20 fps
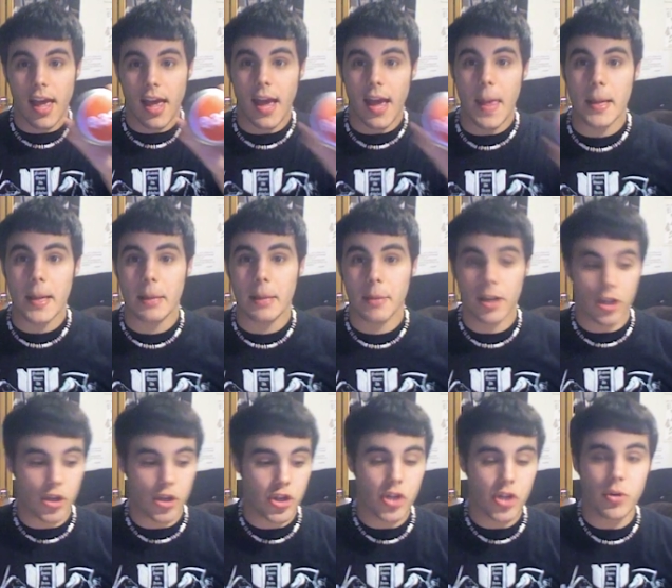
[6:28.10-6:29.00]
And then I'm going to
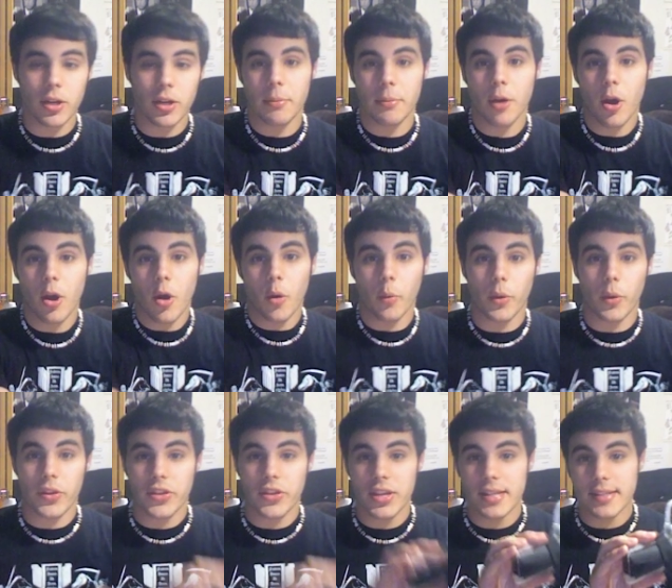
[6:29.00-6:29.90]
shoot him
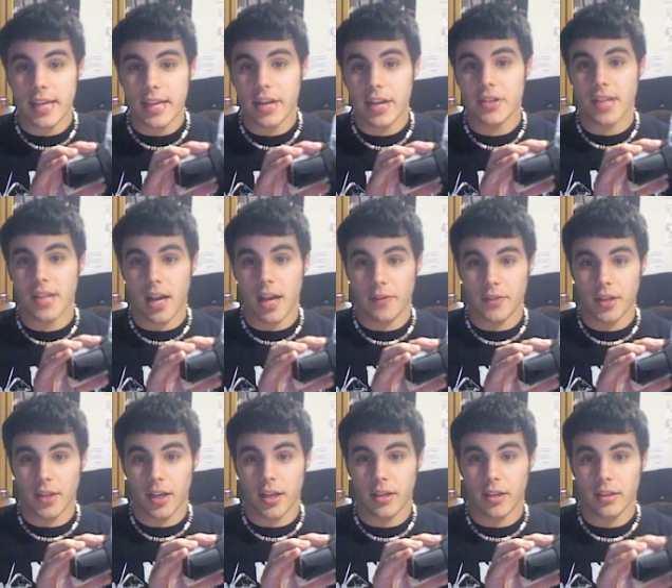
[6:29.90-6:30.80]
with this airsoft
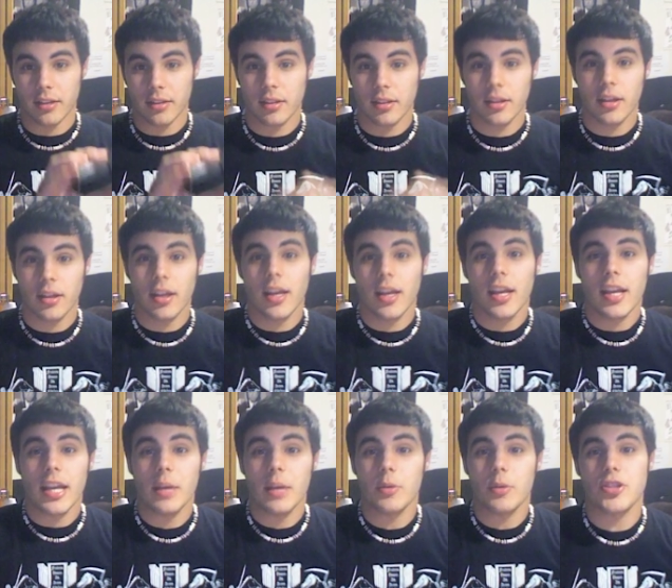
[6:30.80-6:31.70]
gun.
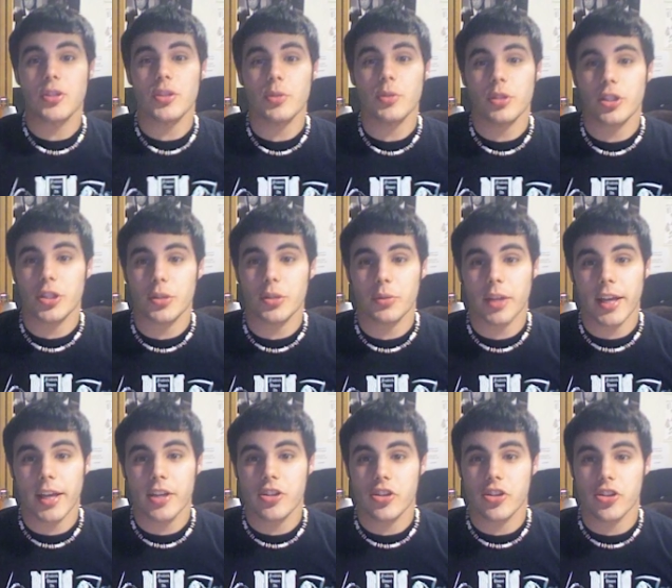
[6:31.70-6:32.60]
He will soon learn the
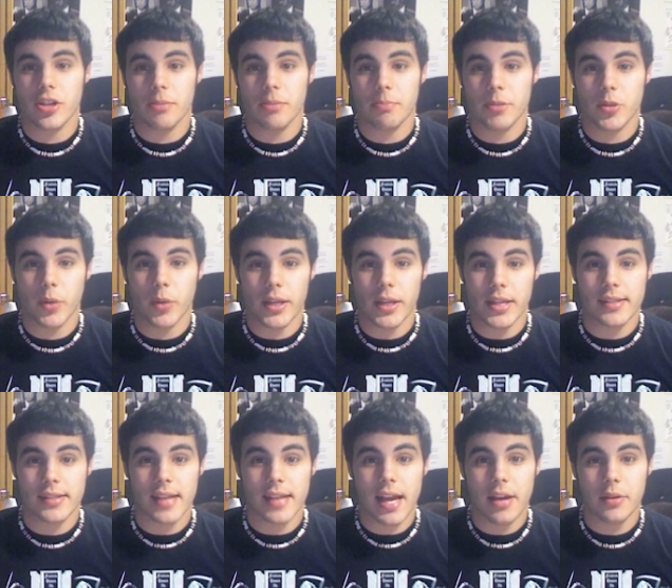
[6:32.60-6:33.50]
relationship between the
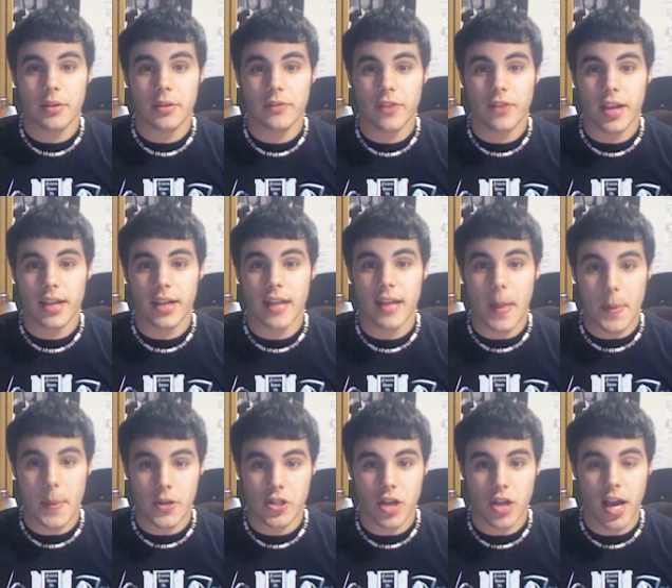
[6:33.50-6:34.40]
sound effect and the
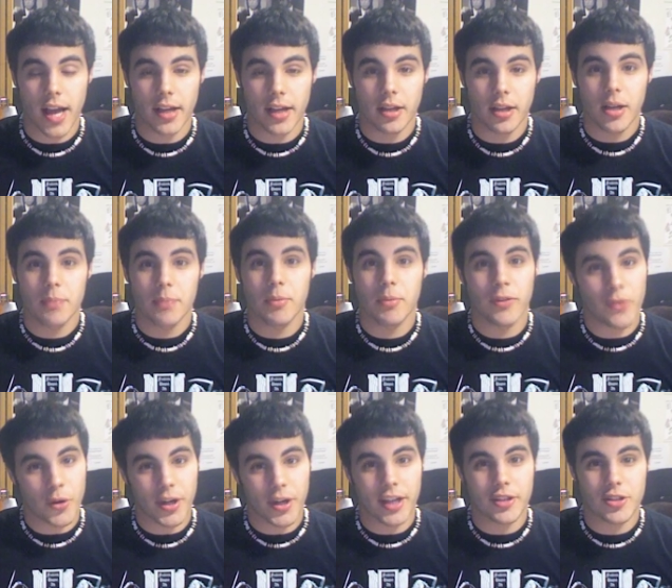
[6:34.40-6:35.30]
shot
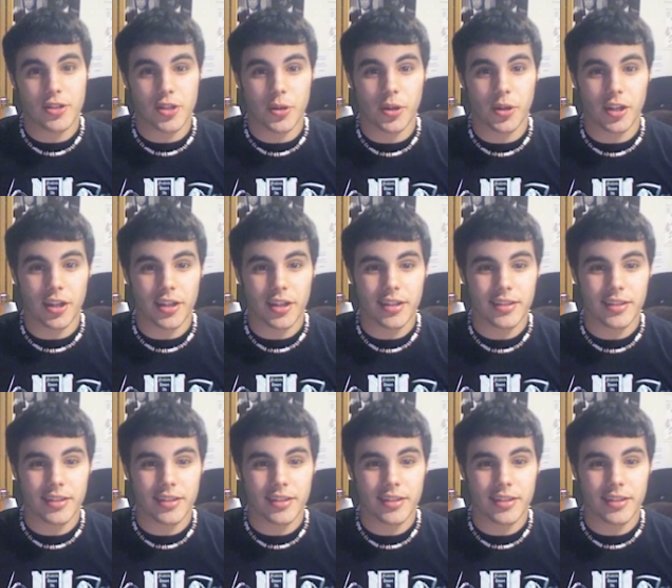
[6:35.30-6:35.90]
before he gets too hurt.